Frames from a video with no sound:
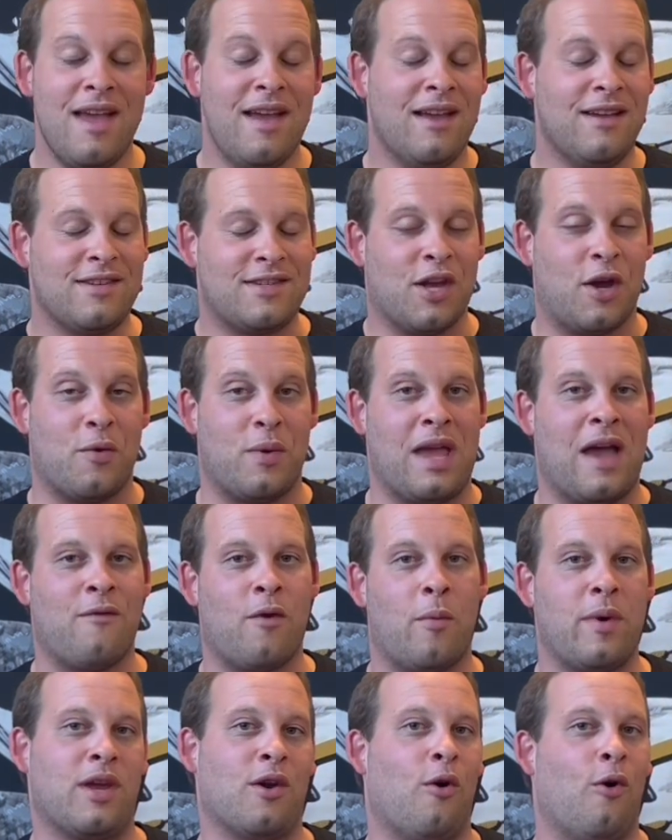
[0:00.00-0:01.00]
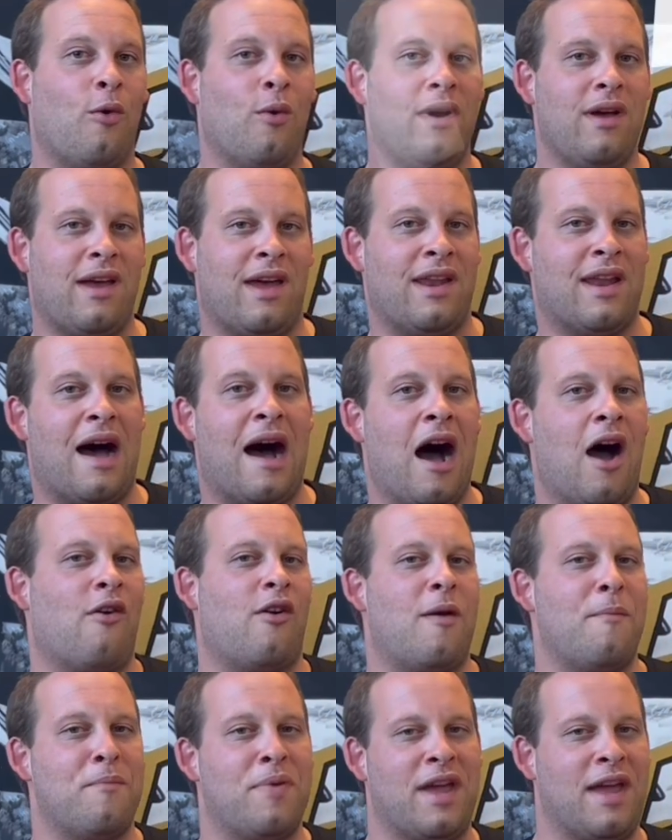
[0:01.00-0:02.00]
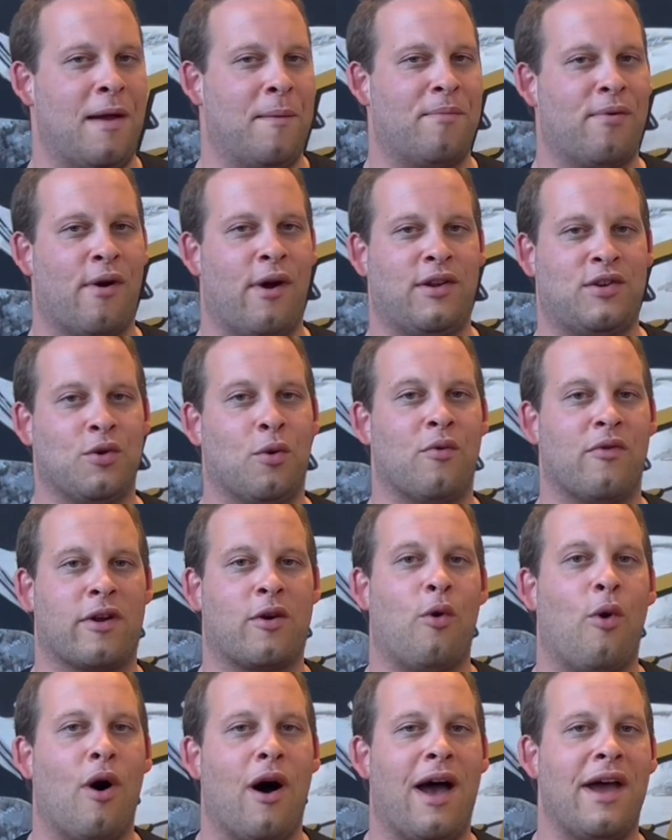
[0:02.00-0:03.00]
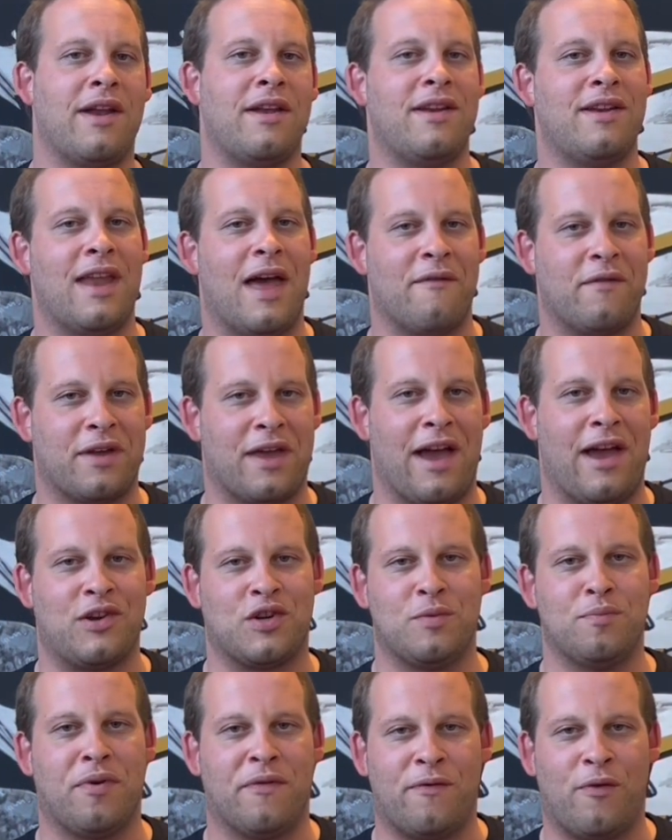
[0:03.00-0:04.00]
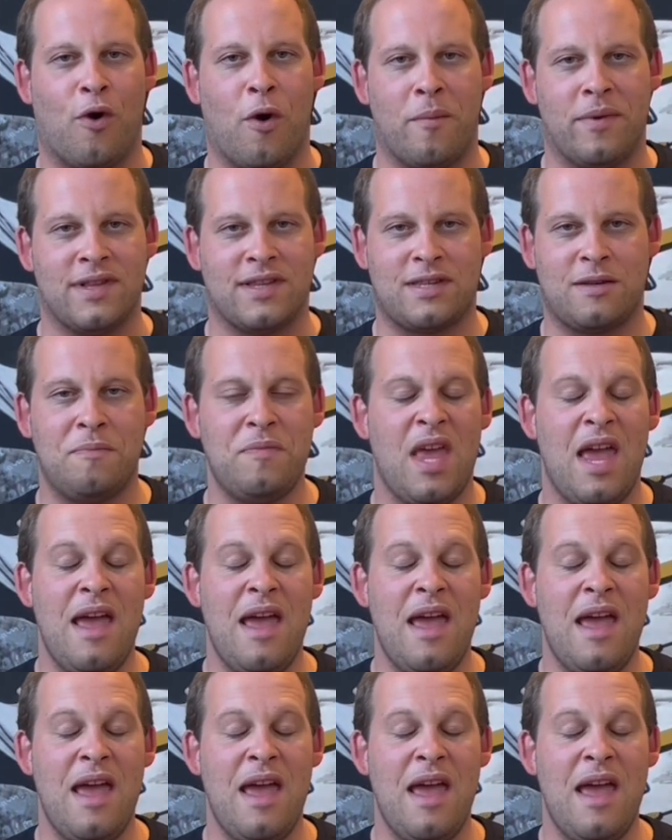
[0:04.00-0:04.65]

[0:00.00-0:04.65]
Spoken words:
So we have what we call an RNP approach, or Required Navigation Performance.